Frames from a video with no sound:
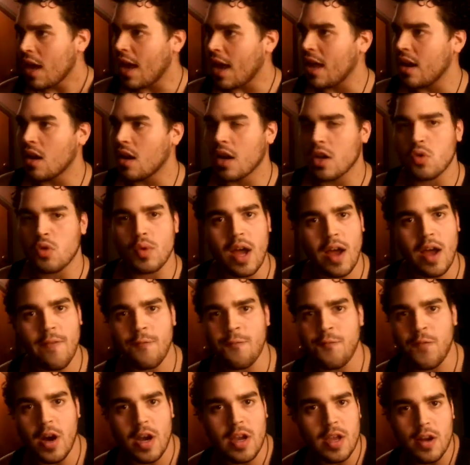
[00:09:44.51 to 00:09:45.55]
and you're not
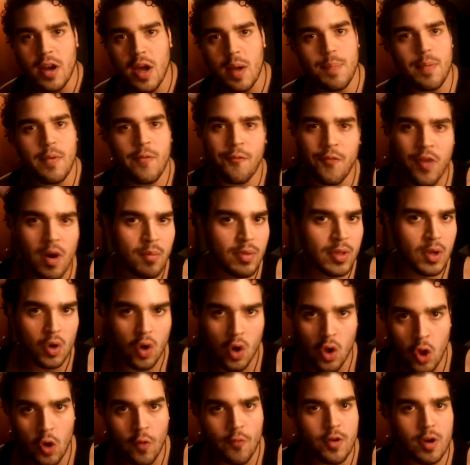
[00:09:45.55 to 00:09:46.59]
fucking up and fumbling
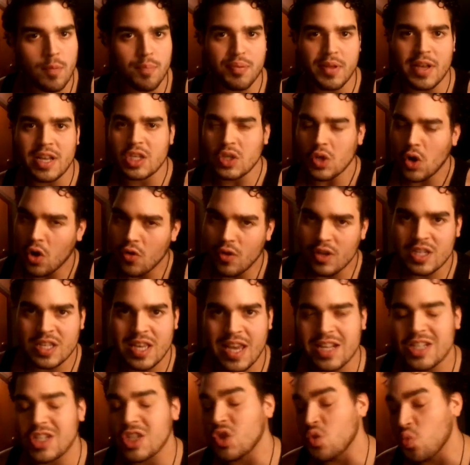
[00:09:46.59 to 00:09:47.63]
all over the place, all it
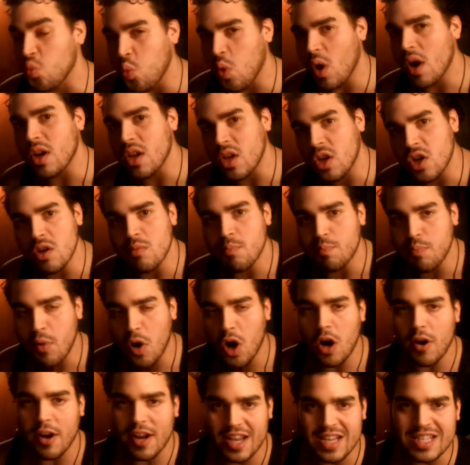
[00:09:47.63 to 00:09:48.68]
takes is one good
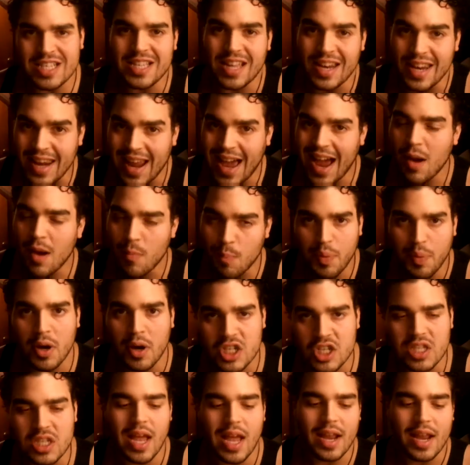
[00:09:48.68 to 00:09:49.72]
bar against a
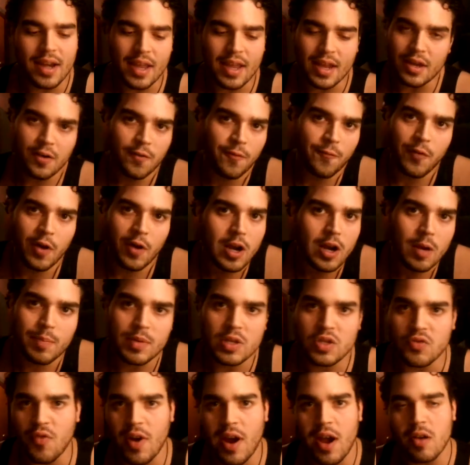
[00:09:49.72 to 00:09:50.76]
non-punchline nigga to fuck up
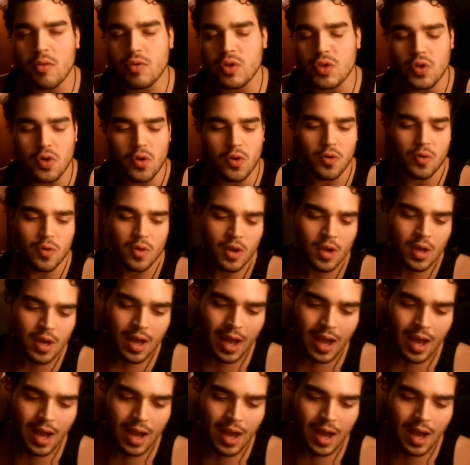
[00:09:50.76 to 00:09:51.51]
his round. So